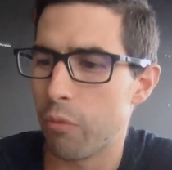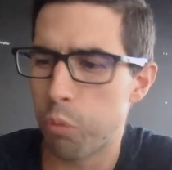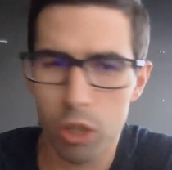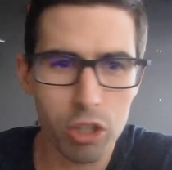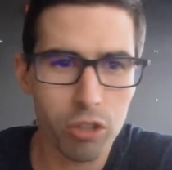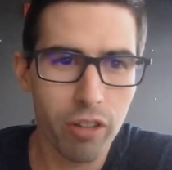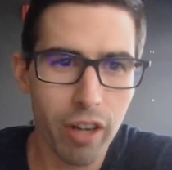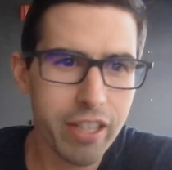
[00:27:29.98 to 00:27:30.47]

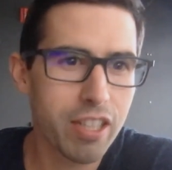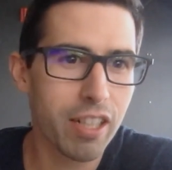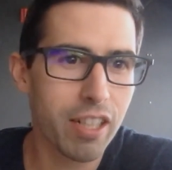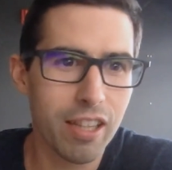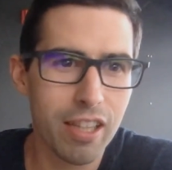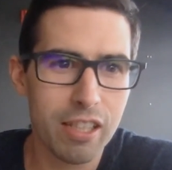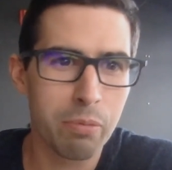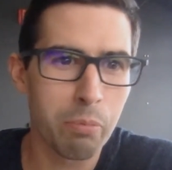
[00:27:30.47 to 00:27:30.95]
we're
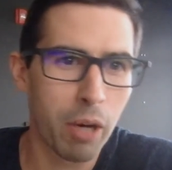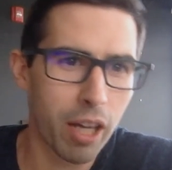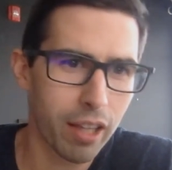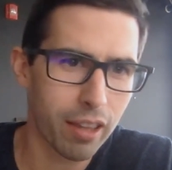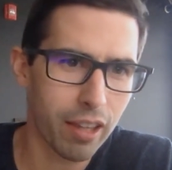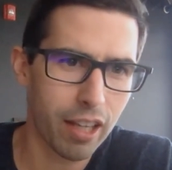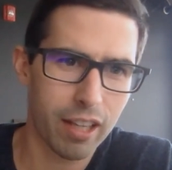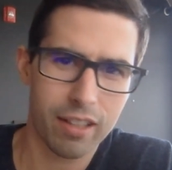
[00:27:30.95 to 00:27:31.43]
crushing it this
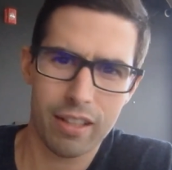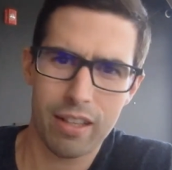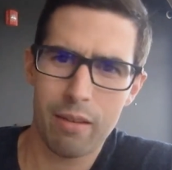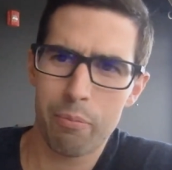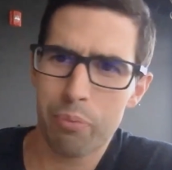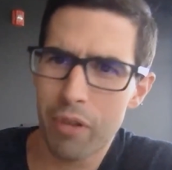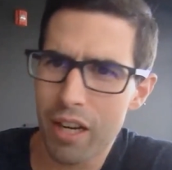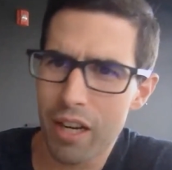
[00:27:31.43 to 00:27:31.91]
month, like
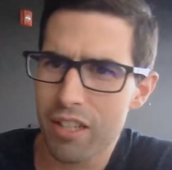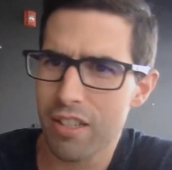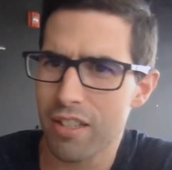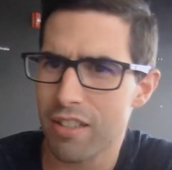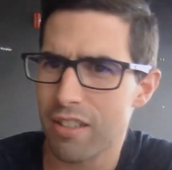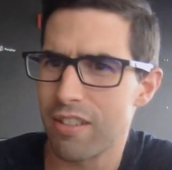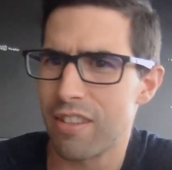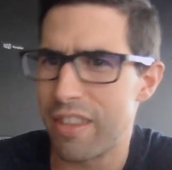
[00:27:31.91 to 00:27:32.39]

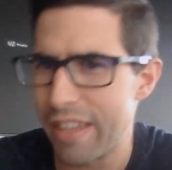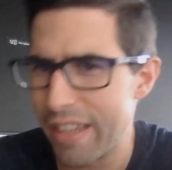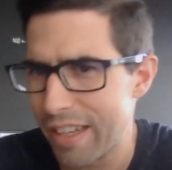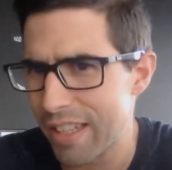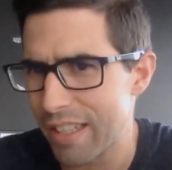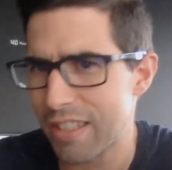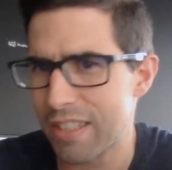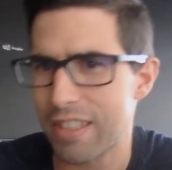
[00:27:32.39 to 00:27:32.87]
impressions are
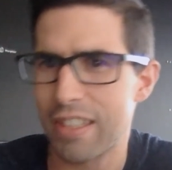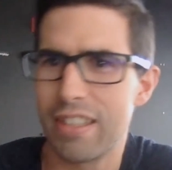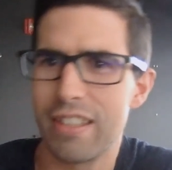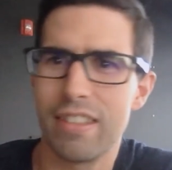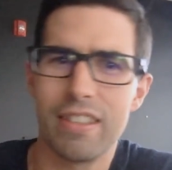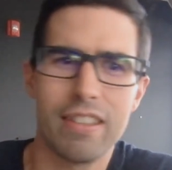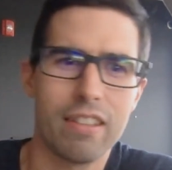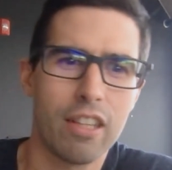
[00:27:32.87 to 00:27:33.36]
this,
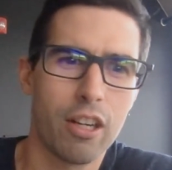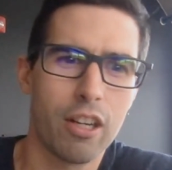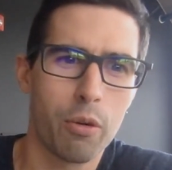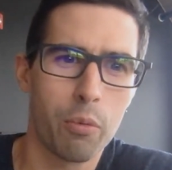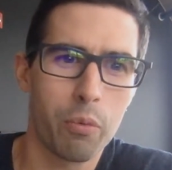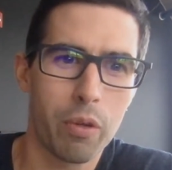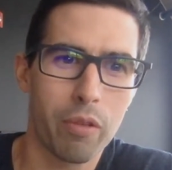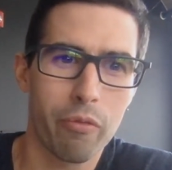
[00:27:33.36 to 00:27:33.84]
and,
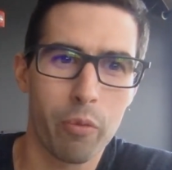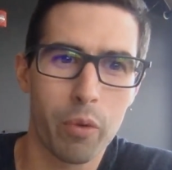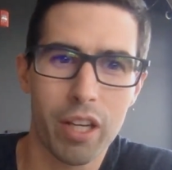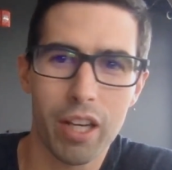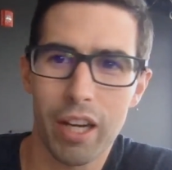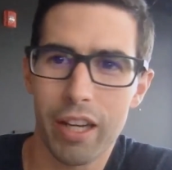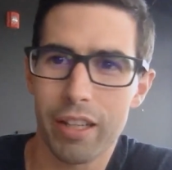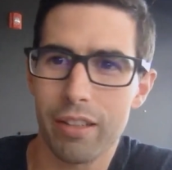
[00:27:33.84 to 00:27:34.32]

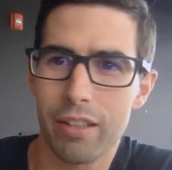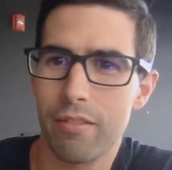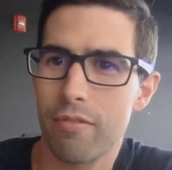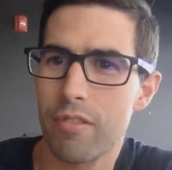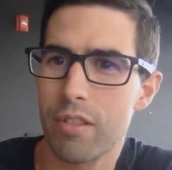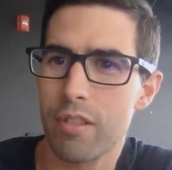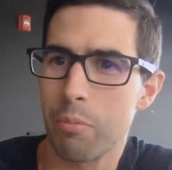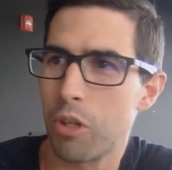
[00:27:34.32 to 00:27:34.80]
we got
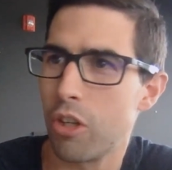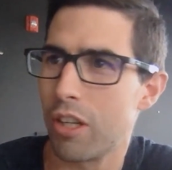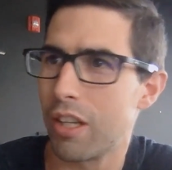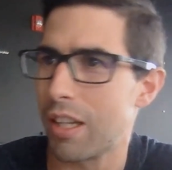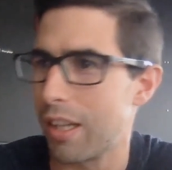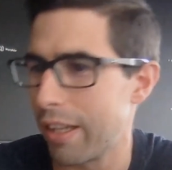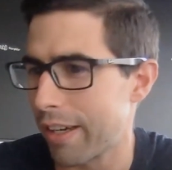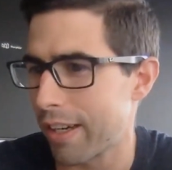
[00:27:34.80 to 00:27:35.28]
some
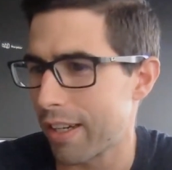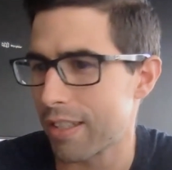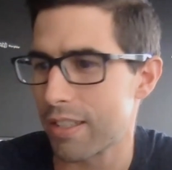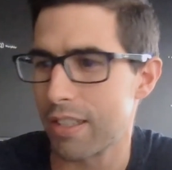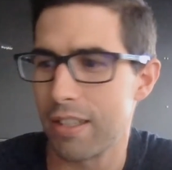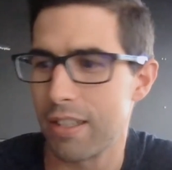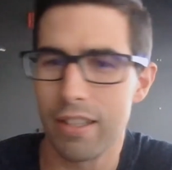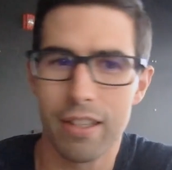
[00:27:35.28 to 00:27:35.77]
good
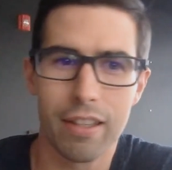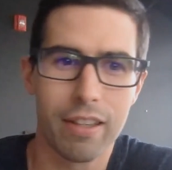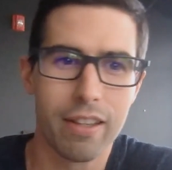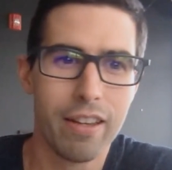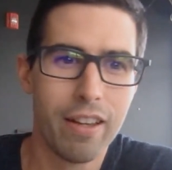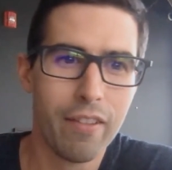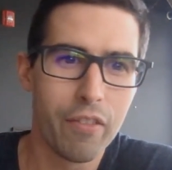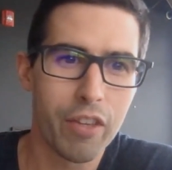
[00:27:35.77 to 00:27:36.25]
clicks,
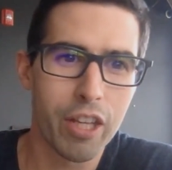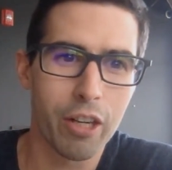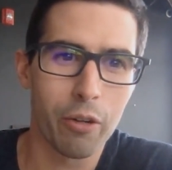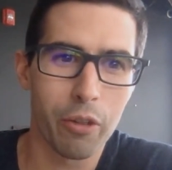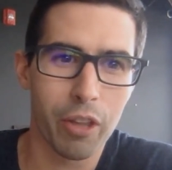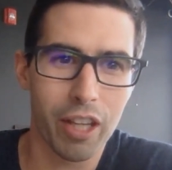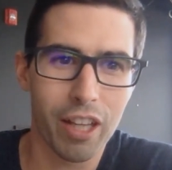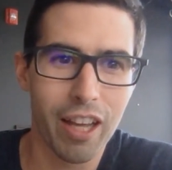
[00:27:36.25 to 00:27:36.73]
and,
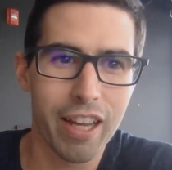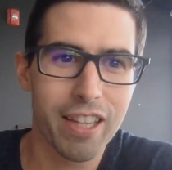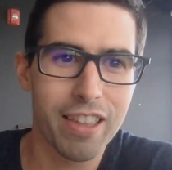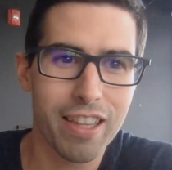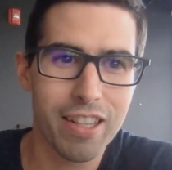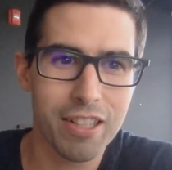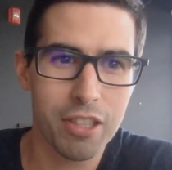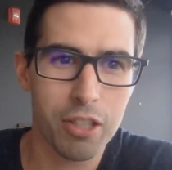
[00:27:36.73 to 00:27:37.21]
the
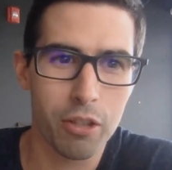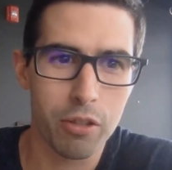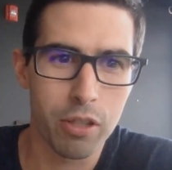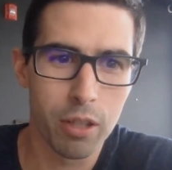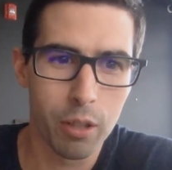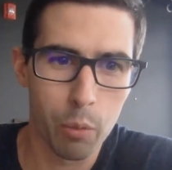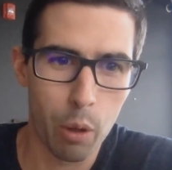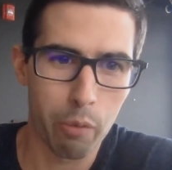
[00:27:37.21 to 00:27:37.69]
client then just
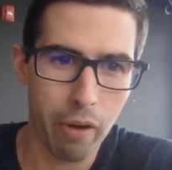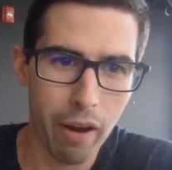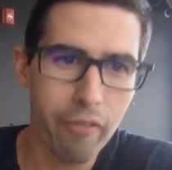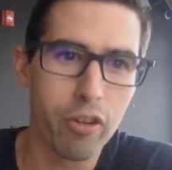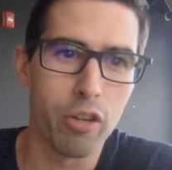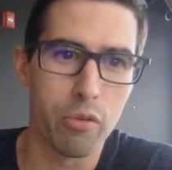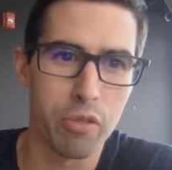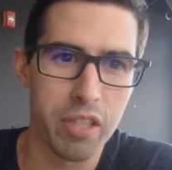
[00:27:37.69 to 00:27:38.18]
goes, well,
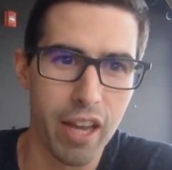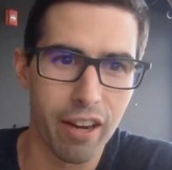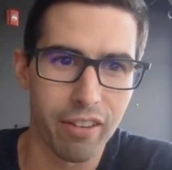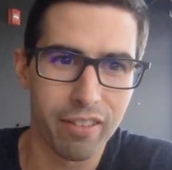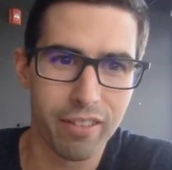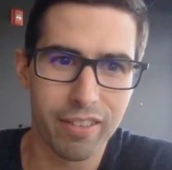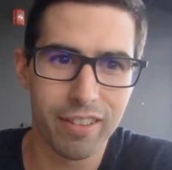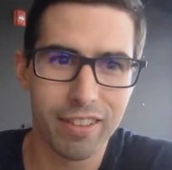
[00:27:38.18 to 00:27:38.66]
revenue's
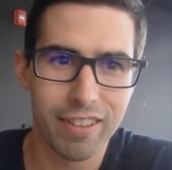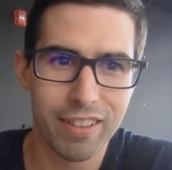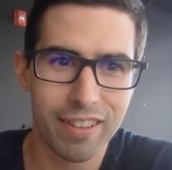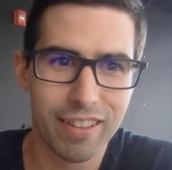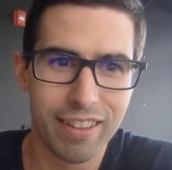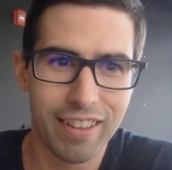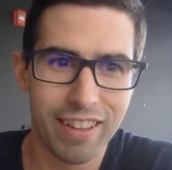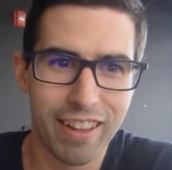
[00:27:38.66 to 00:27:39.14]
down.
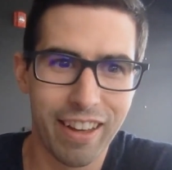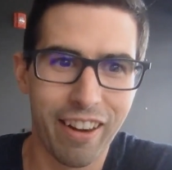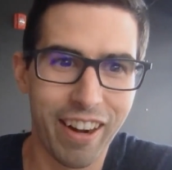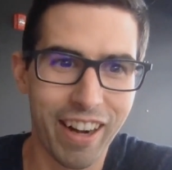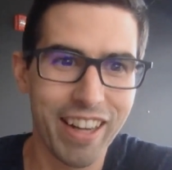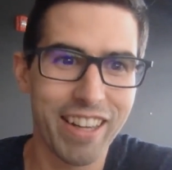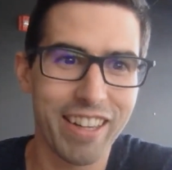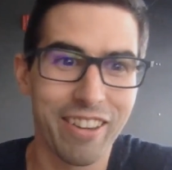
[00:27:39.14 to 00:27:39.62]

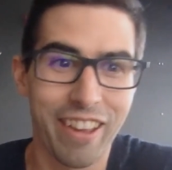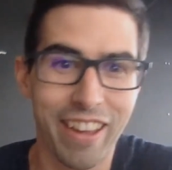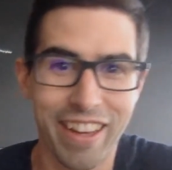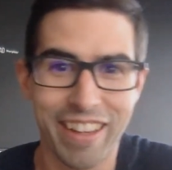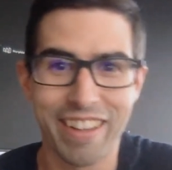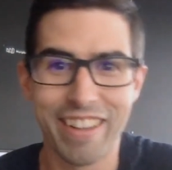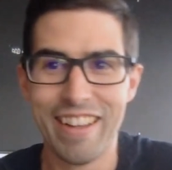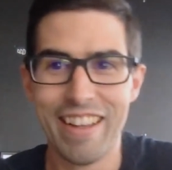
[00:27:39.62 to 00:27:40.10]
Right? And you're
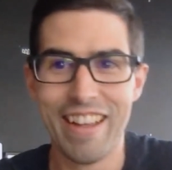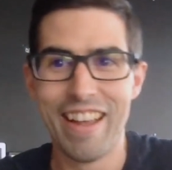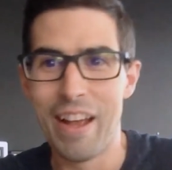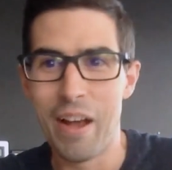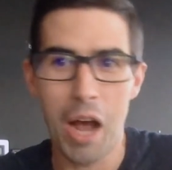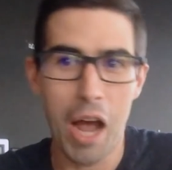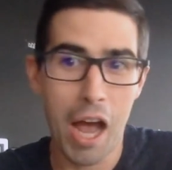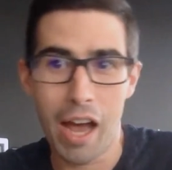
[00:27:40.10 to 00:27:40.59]
like,
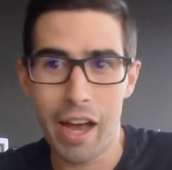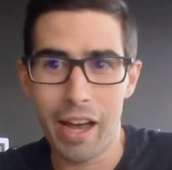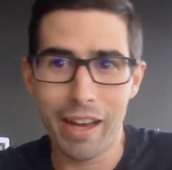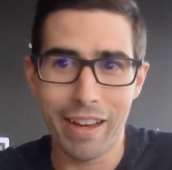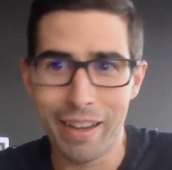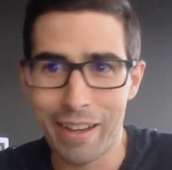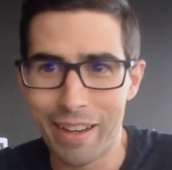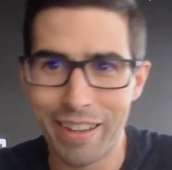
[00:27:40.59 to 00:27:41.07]

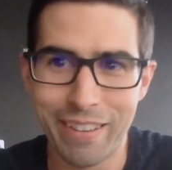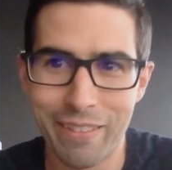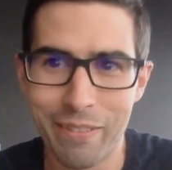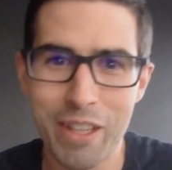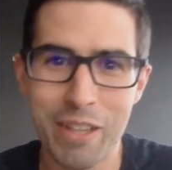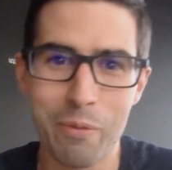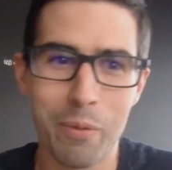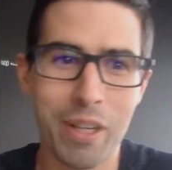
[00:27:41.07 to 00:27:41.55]

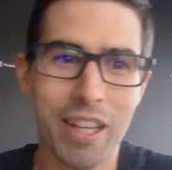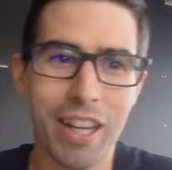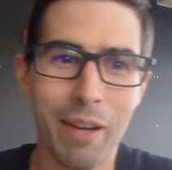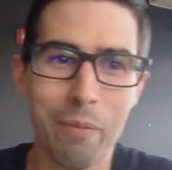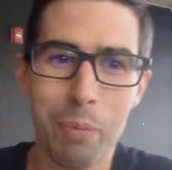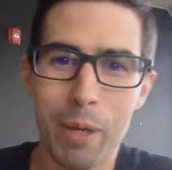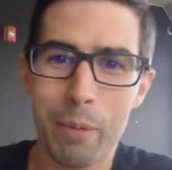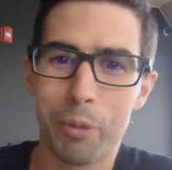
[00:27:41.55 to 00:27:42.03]
we
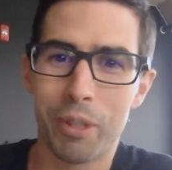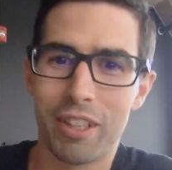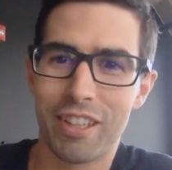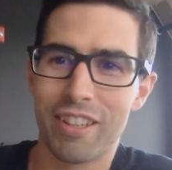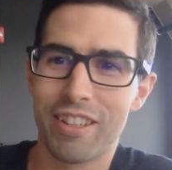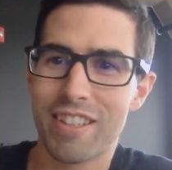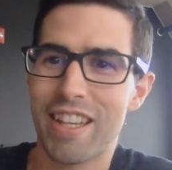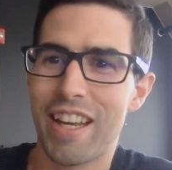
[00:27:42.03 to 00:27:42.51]
got people to
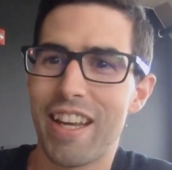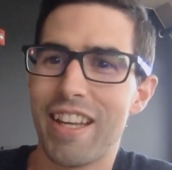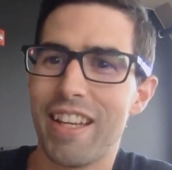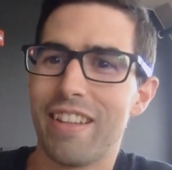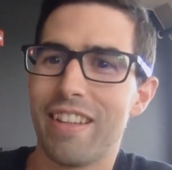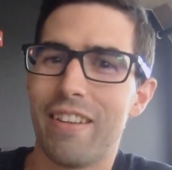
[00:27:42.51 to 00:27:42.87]
your site.